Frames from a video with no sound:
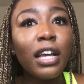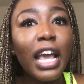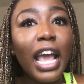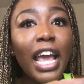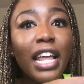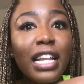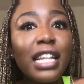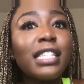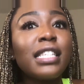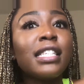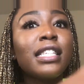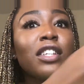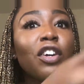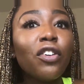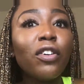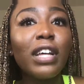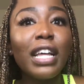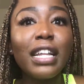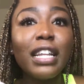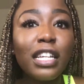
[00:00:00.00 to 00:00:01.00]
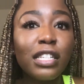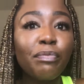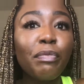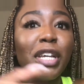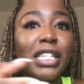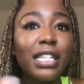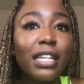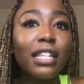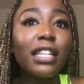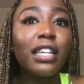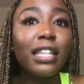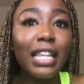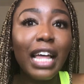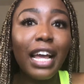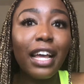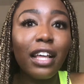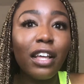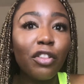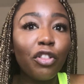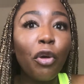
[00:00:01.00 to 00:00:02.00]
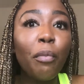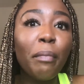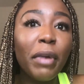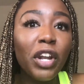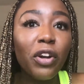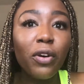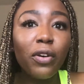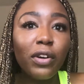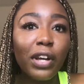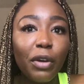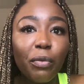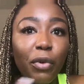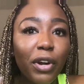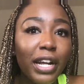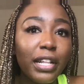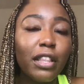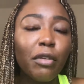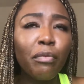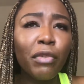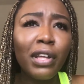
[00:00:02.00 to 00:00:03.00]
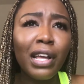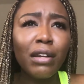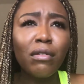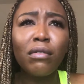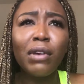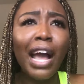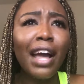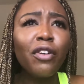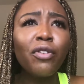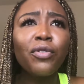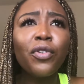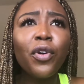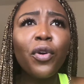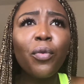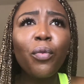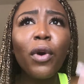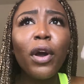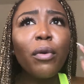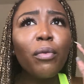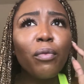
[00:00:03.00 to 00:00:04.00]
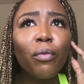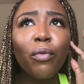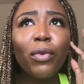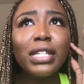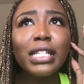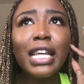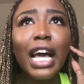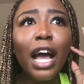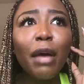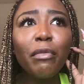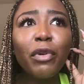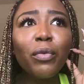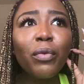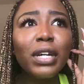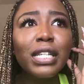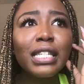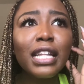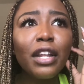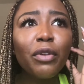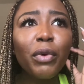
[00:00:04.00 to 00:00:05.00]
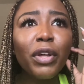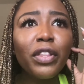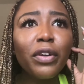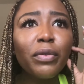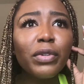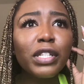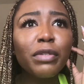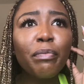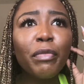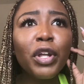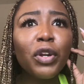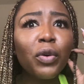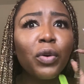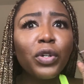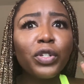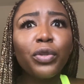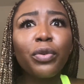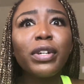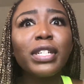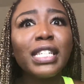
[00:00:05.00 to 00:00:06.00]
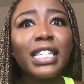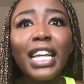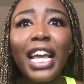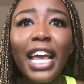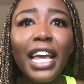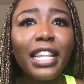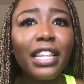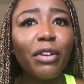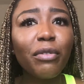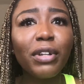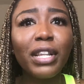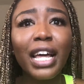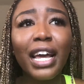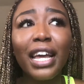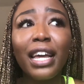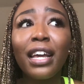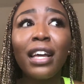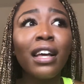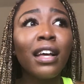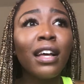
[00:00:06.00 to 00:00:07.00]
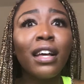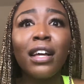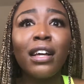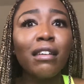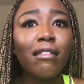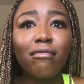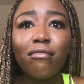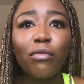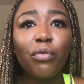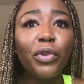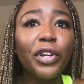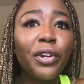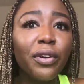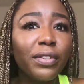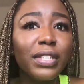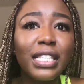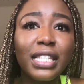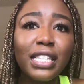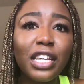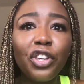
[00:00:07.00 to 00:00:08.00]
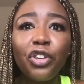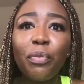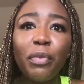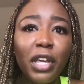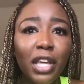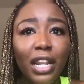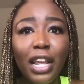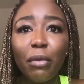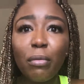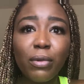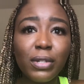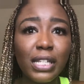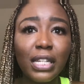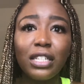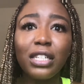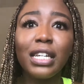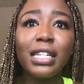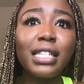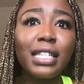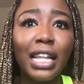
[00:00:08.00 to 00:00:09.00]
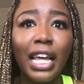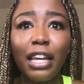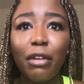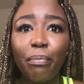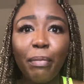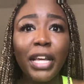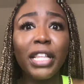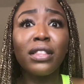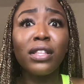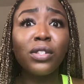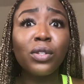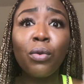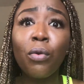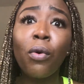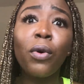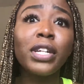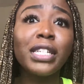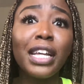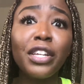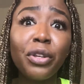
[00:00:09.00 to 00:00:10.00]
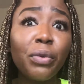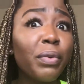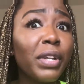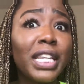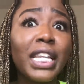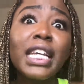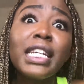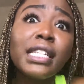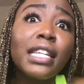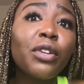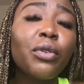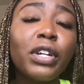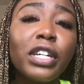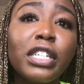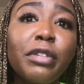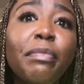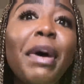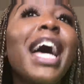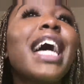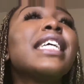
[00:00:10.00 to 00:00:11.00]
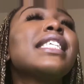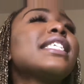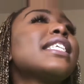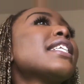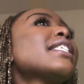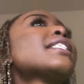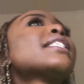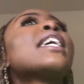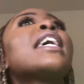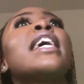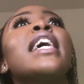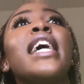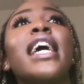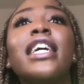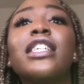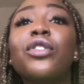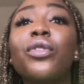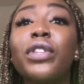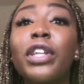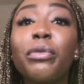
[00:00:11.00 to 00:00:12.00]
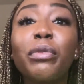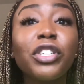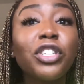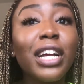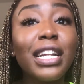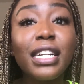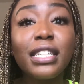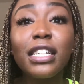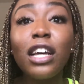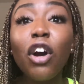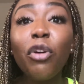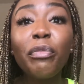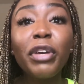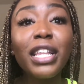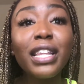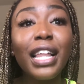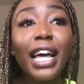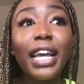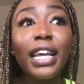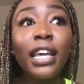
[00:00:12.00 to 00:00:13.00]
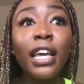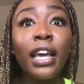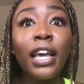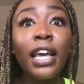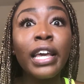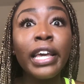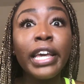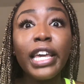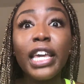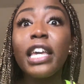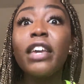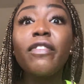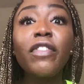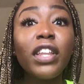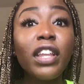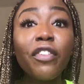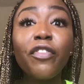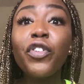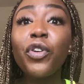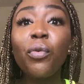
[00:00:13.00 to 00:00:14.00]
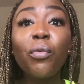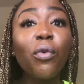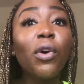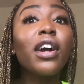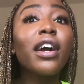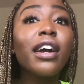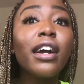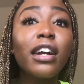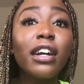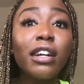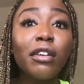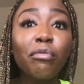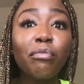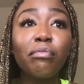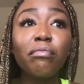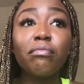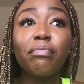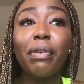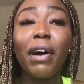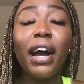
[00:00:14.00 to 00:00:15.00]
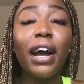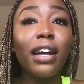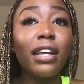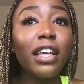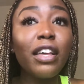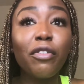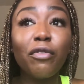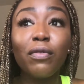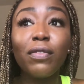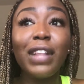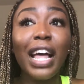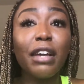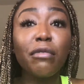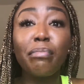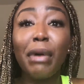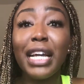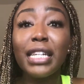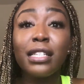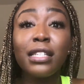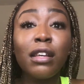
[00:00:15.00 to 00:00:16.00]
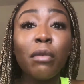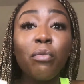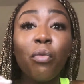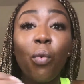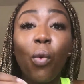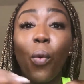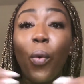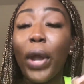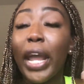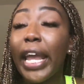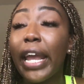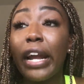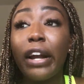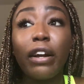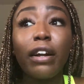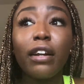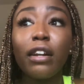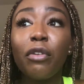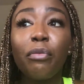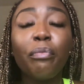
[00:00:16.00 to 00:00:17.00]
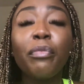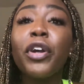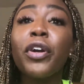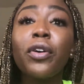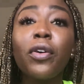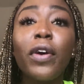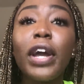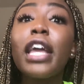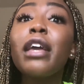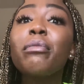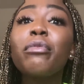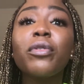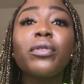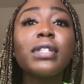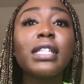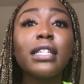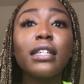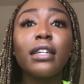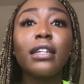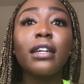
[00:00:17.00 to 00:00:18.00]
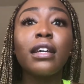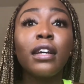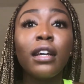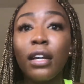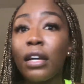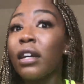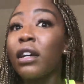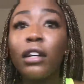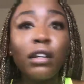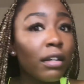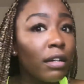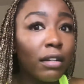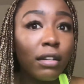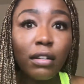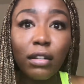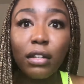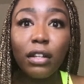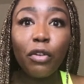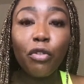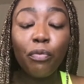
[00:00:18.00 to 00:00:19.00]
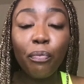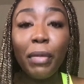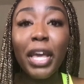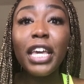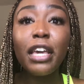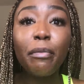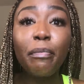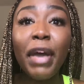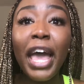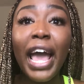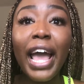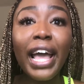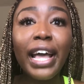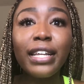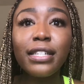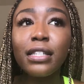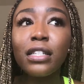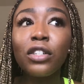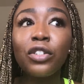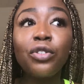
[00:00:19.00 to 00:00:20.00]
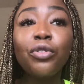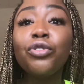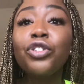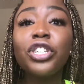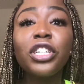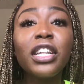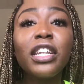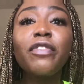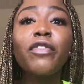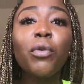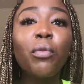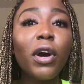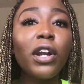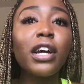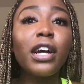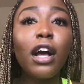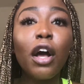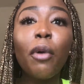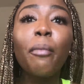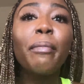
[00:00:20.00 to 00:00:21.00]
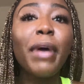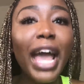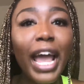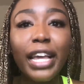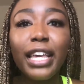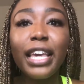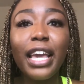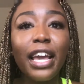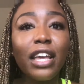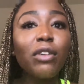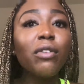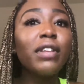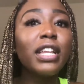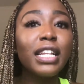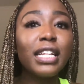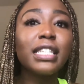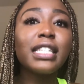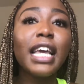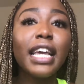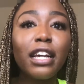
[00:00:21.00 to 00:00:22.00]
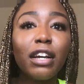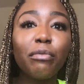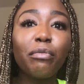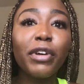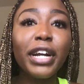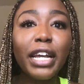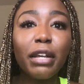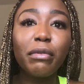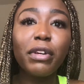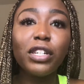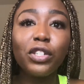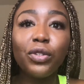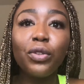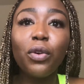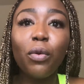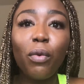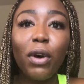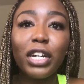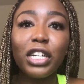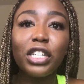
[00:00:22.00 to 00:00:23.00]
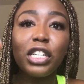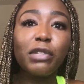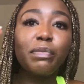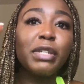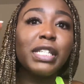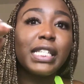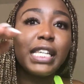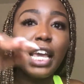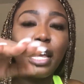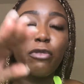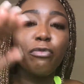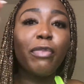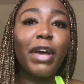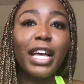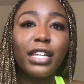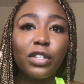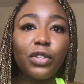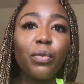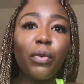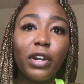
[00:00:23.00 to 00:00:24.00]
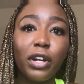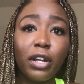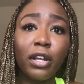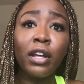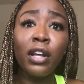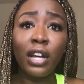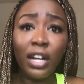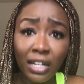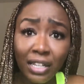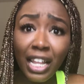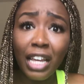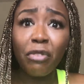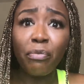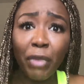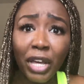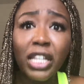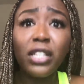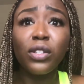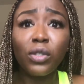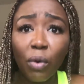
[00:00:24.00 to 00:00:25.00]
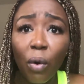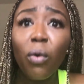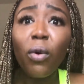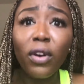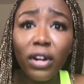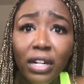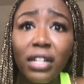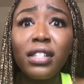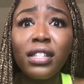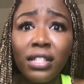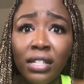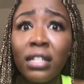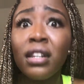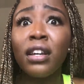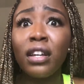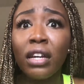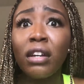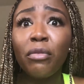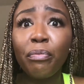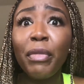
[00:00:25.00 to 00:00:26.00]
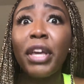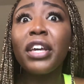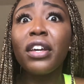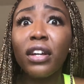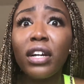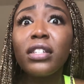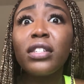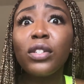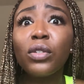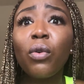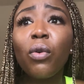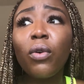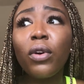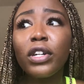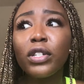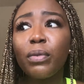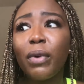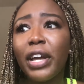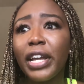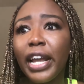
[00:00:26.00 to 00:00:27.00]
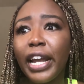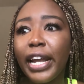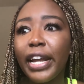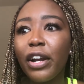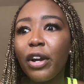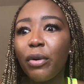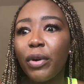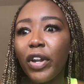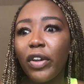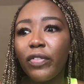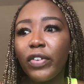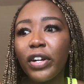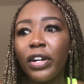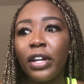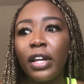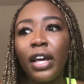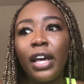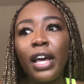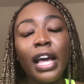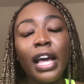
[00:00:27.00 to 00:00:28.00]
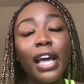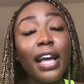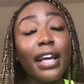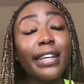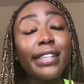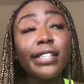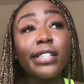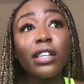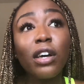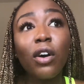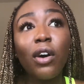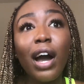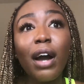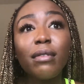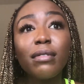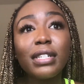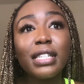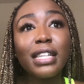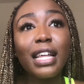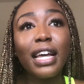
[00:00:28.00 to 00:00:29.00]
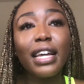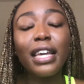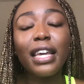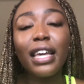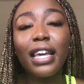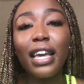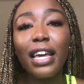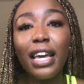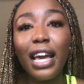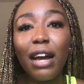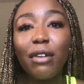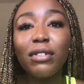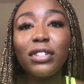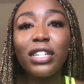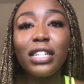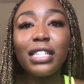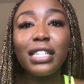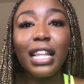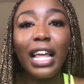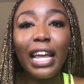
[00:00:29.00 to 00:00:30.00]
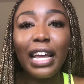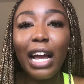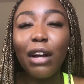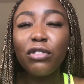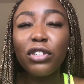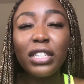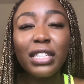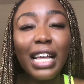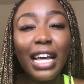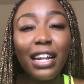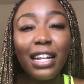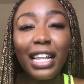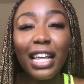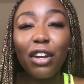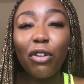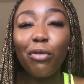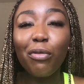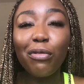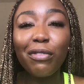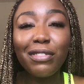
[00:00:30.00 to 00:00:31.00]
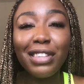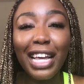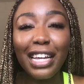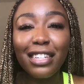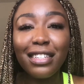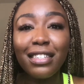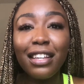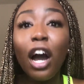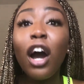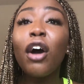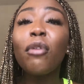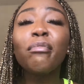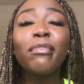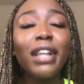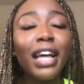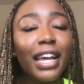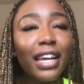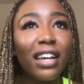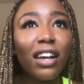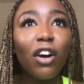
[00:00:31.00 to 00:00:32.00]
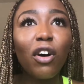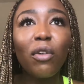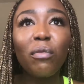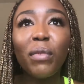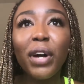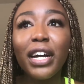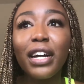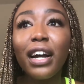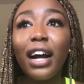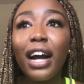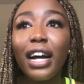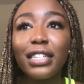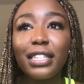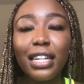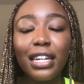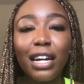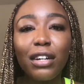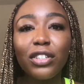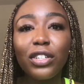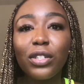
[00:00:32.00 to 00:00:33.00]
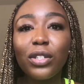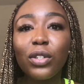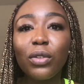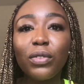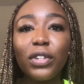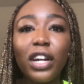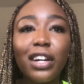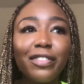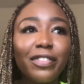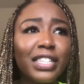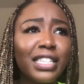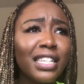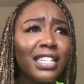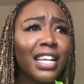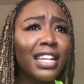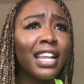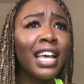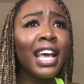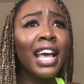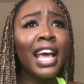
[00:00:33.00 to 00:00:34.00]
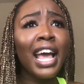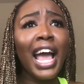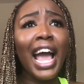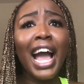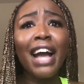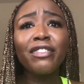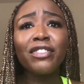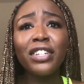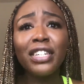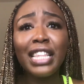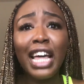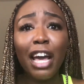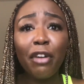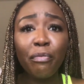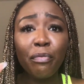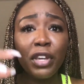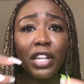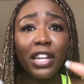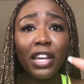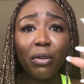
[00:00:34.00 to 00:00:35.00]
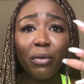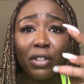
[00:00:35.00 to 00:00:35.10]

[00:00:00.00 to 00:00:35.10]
and it's basically like the middle, and we're at I don't know what time it was then, whether it was the middle or towards the end, they were like, we don't see you being able to just like make the scores that you would need in order to pass this. And so they were trying to tell me, like, even if you were by some weird miracle able to make it pass, you shouldn't even want to come back yet. You need to take a break, because you don't want to just be skating past. You want to like make good scores while you're here or whatever. And so I was like, yeah, I was just kind of like numb, like, oh my gosh, like I was just so nervous. And then after that meeting